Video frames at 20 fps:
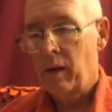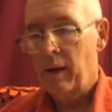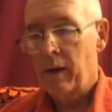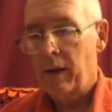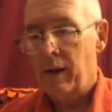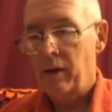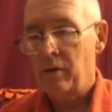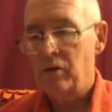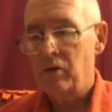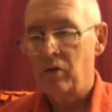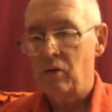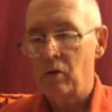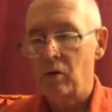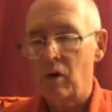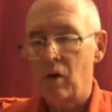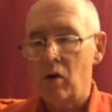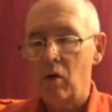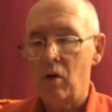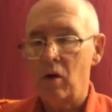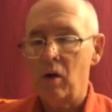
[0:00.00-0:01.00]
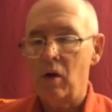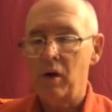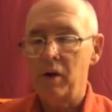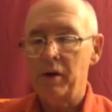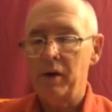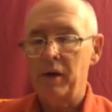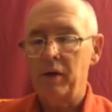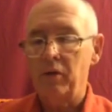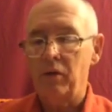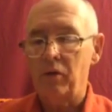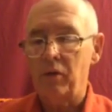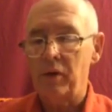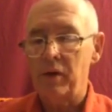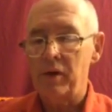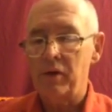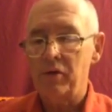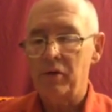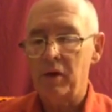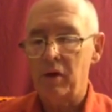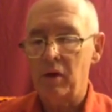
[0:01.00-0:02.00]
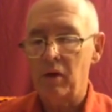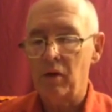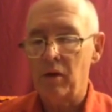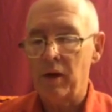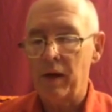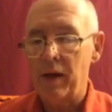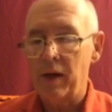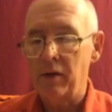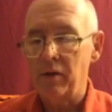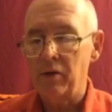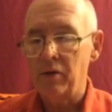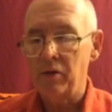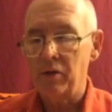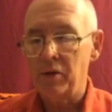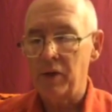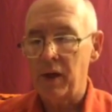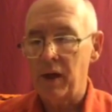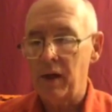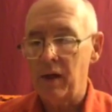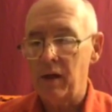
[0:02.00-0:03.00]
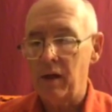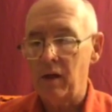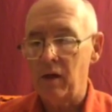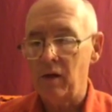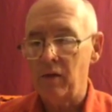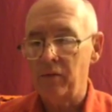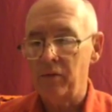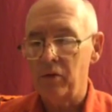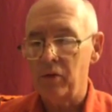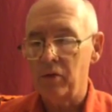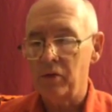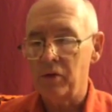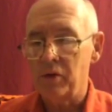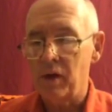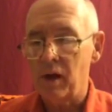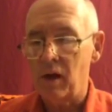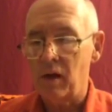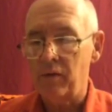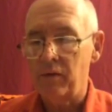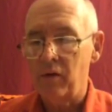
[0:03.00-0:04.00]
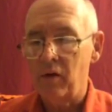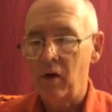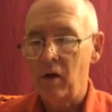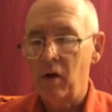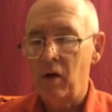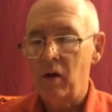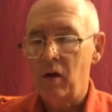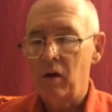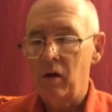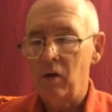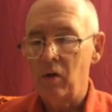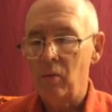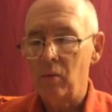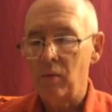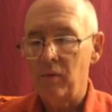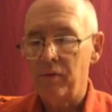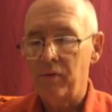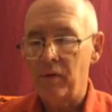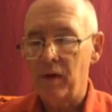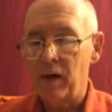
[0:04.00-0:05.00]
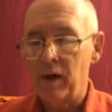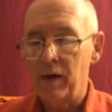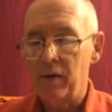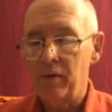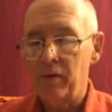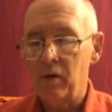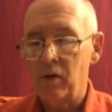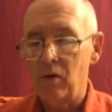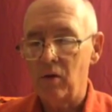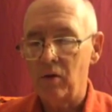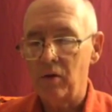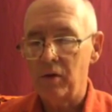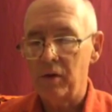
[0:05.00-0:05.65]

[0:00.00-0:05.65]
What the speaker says: As you go on increasing your understanding of yourself, you will find that your